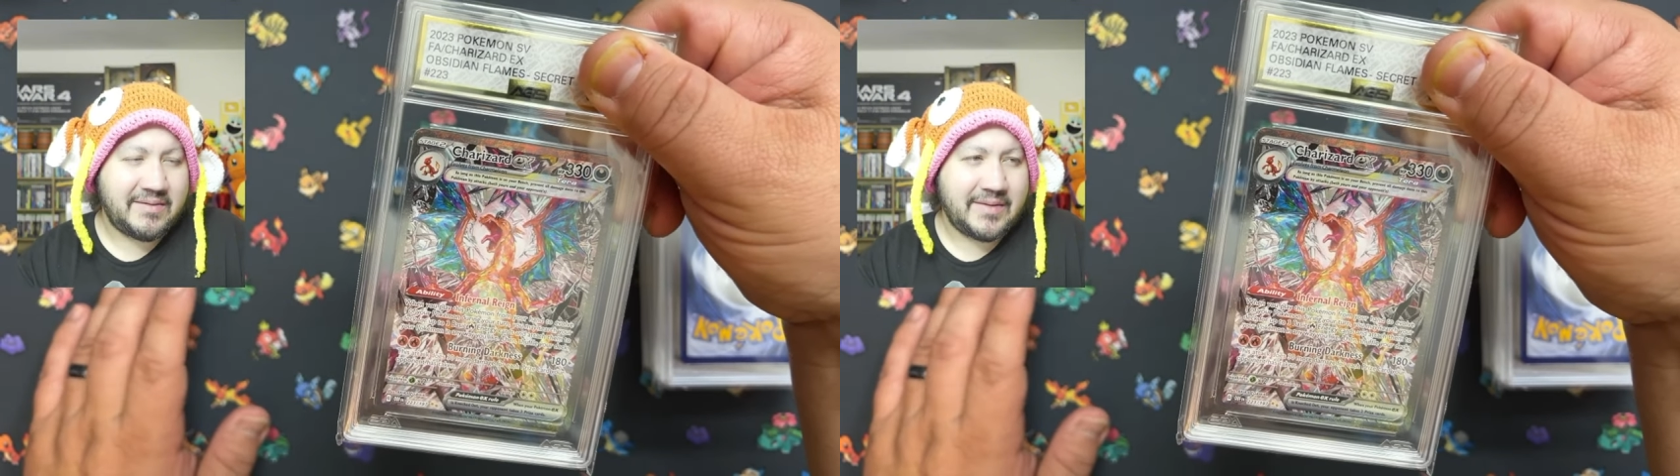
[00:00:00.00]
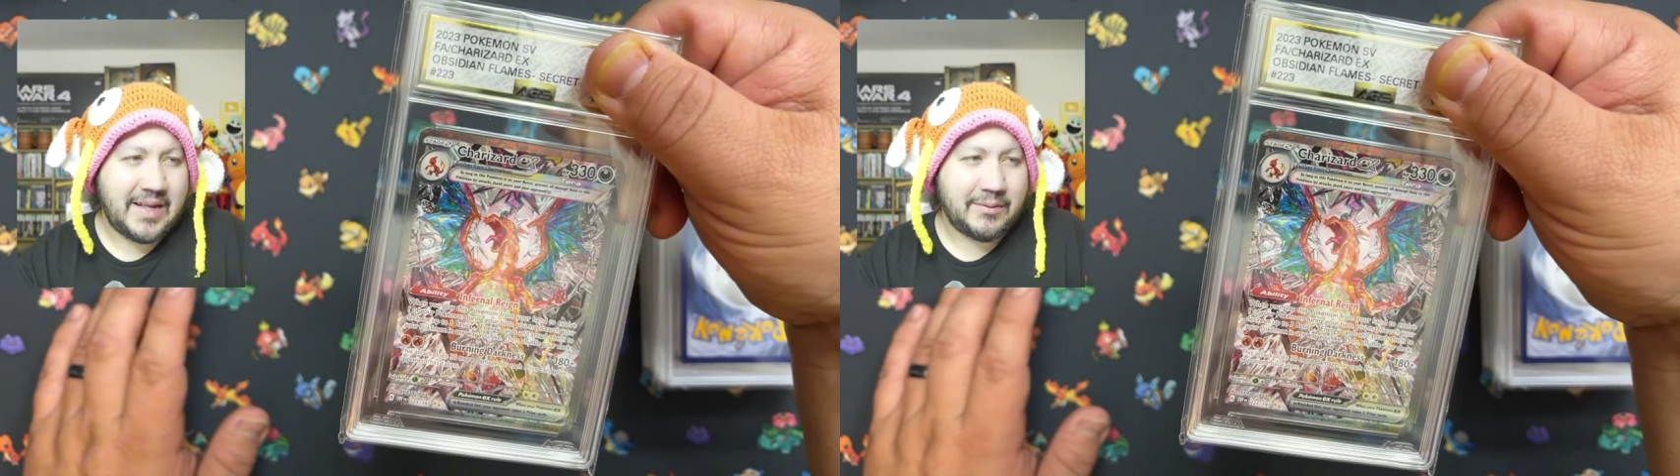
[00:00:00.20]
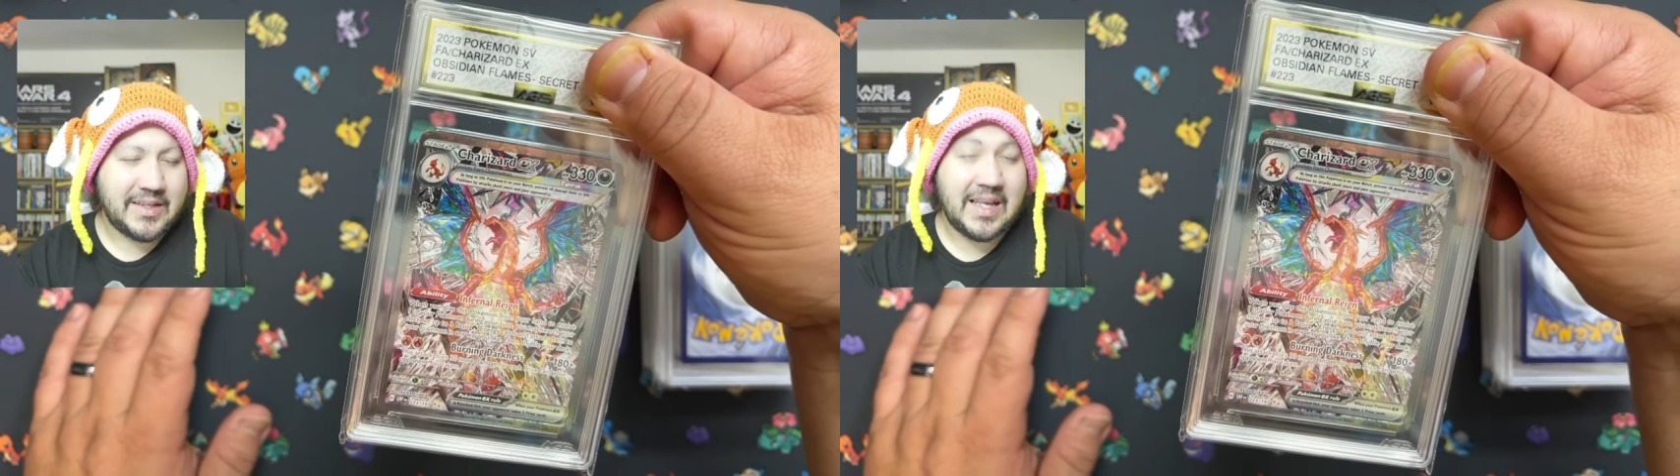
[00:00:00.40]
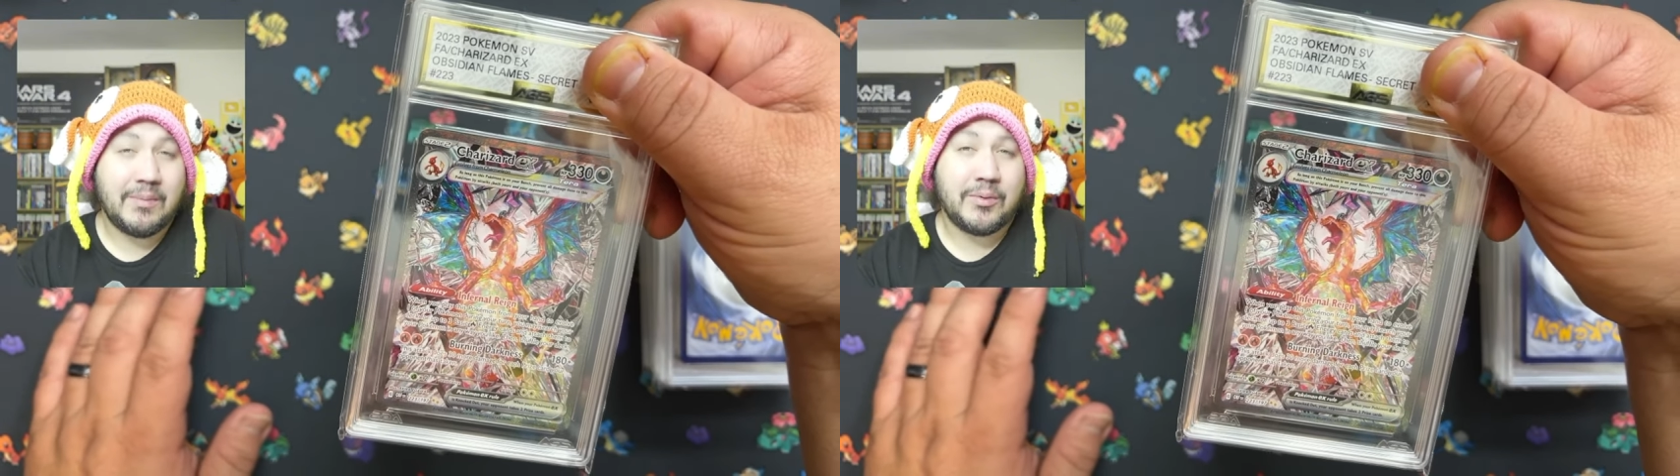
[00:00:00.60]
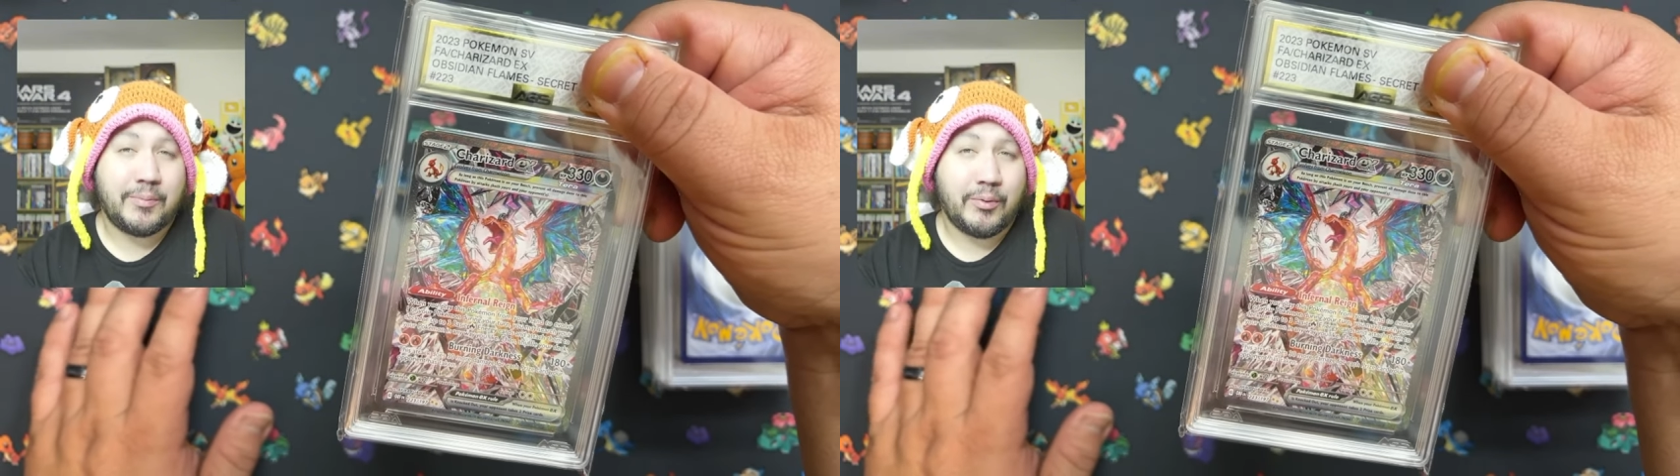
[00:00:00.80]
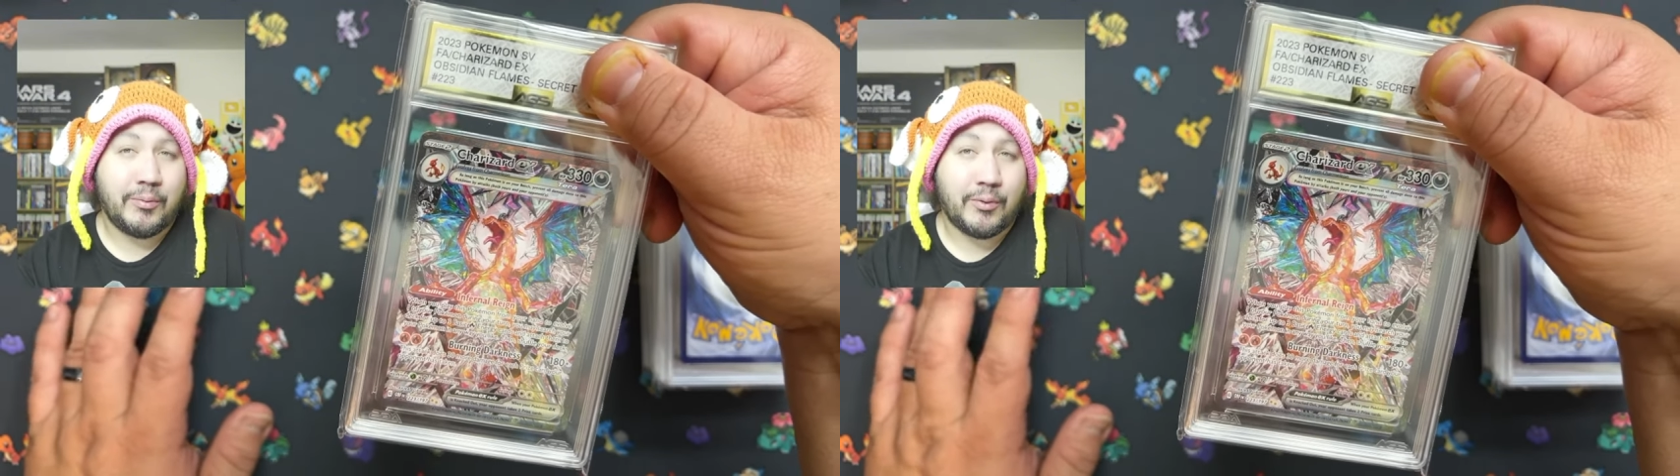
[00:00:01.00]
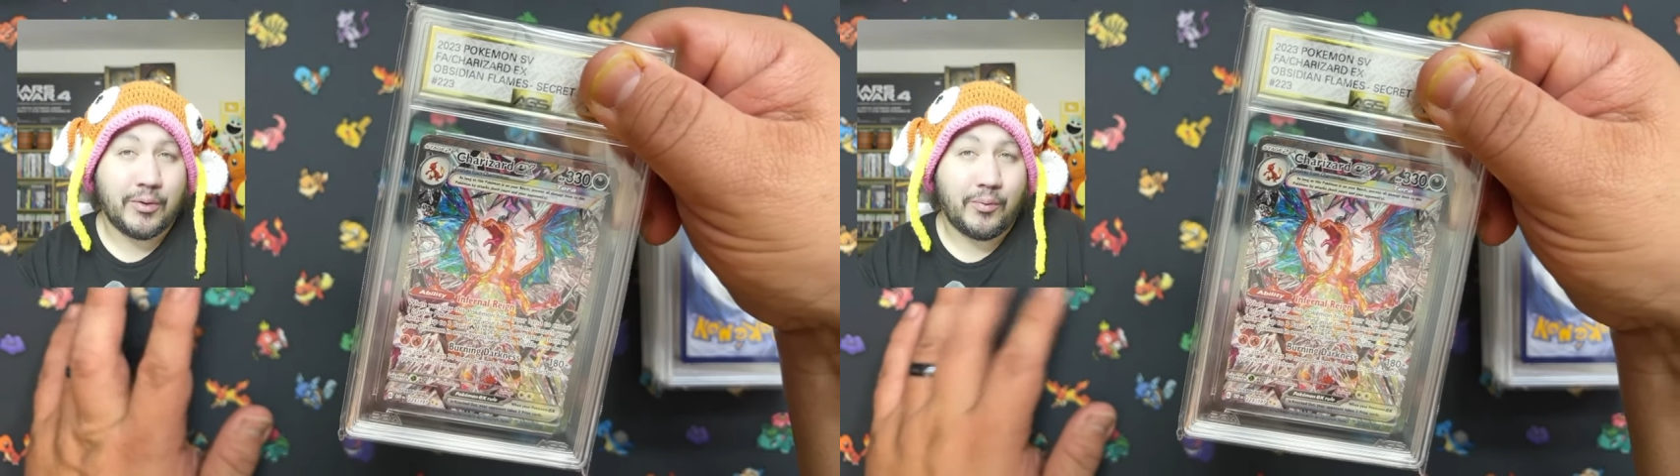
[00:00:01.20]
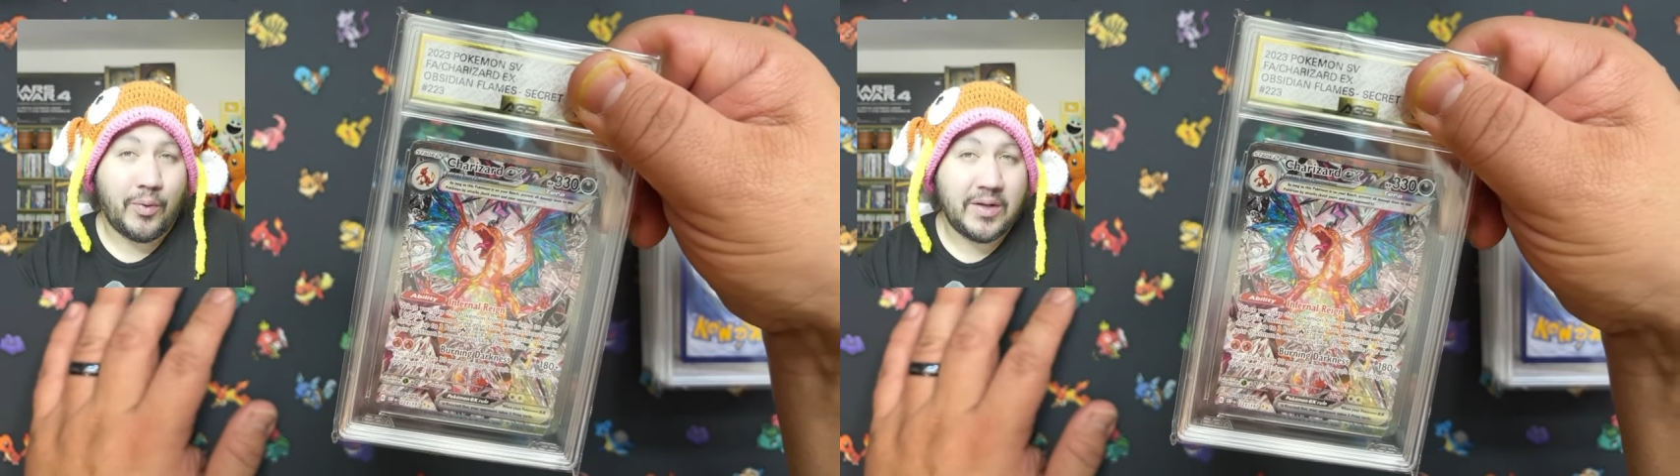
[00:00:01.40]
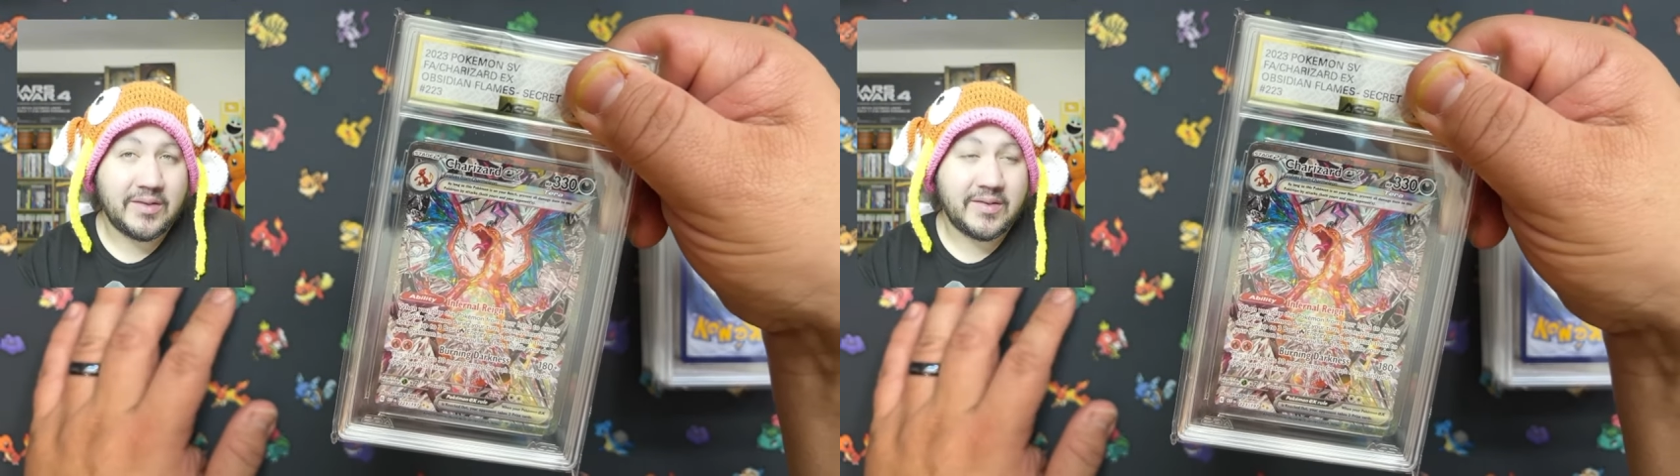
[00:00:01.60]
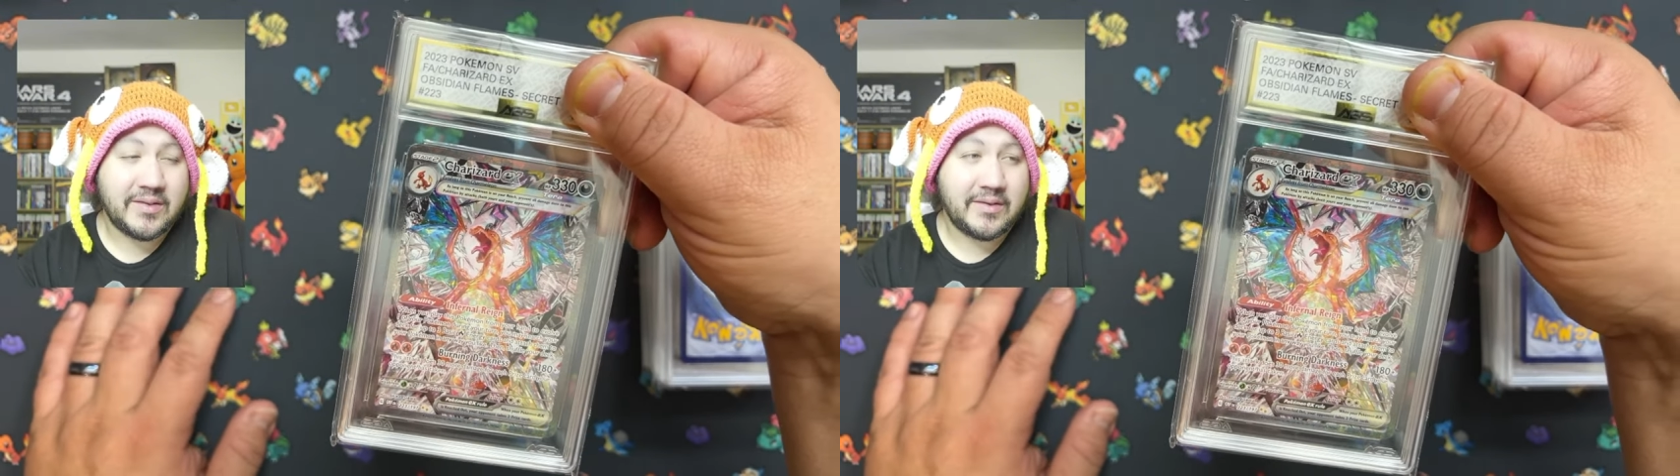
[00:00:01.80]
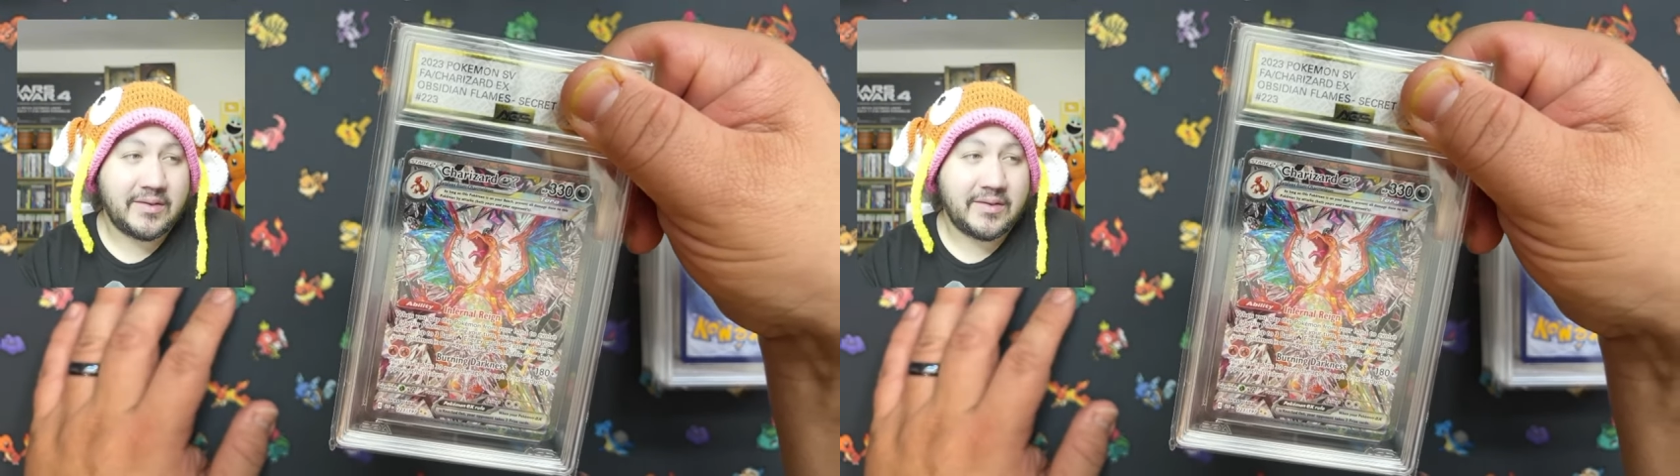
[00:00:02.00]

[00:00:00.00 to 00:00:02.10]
that I was able to pull more than once.